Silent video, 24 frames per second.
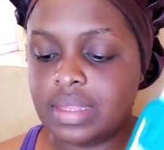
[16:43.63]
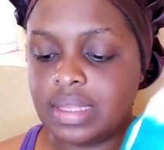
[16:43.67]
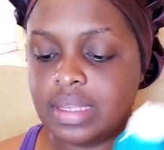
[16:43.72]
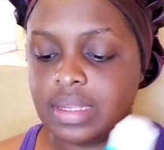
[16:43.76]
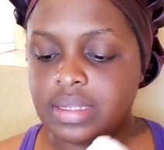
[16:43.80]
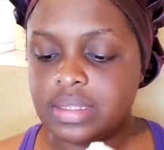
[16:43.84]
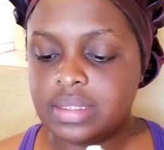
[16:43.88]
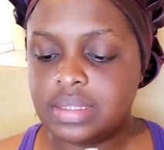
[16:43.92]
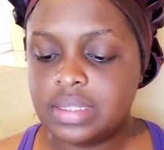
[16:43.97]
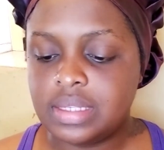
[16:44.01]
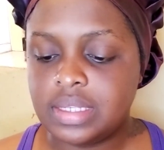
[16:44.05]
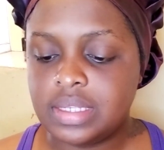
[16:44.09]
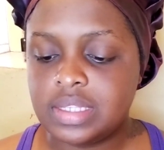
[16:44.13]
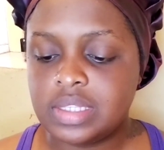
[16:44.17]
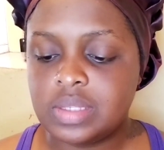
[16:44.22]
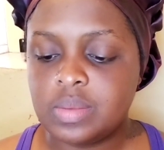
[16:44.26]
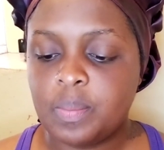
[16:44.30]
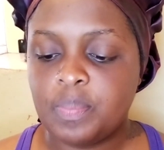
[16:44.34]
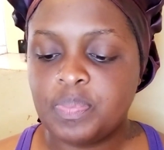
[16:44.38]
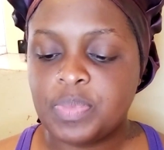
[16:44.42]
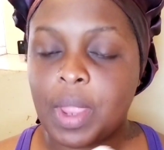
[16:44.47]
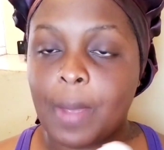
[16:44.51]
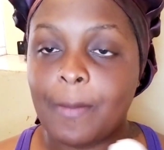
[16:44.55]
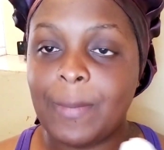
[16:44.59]
there's this
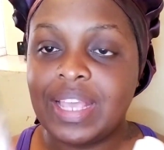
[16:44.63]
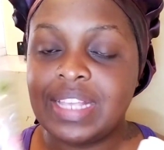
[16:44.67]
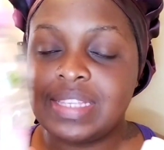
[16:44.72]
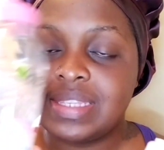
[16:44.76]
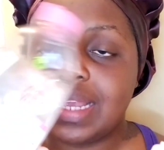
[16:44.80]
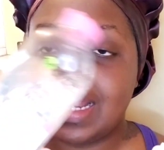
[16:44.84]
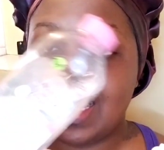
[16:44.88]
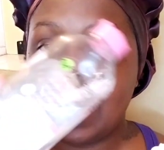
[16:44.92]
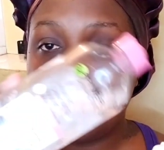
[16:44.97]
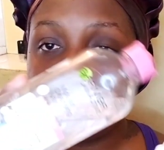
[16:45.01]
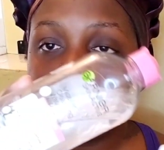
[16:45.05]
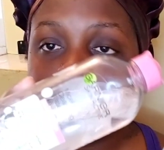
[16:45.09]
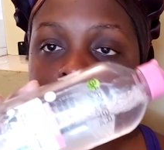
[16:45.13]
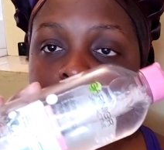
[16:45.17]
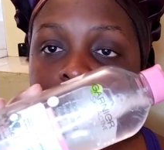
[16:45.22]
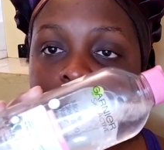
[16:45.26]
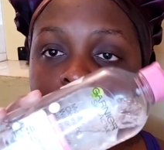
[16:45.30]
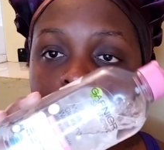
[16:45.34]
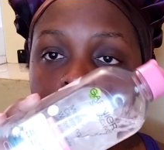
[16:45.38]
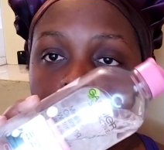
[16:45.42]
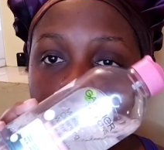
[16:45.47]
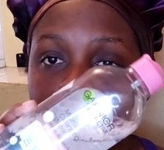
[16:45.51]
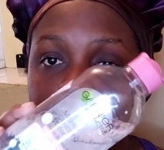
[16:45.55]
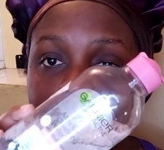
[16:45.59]
micellar
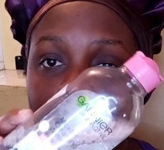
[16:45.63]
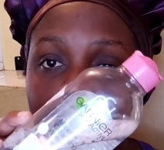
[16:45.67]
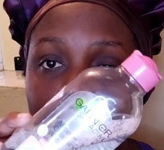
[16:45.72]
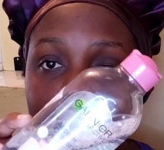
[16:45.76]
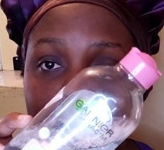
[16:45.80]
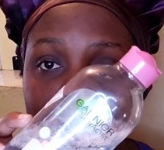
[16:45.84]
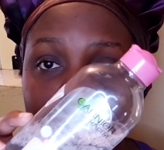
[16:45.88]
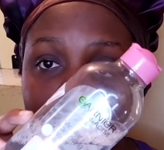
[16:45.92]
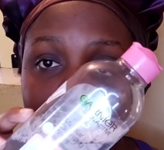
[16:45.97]
cleansing water.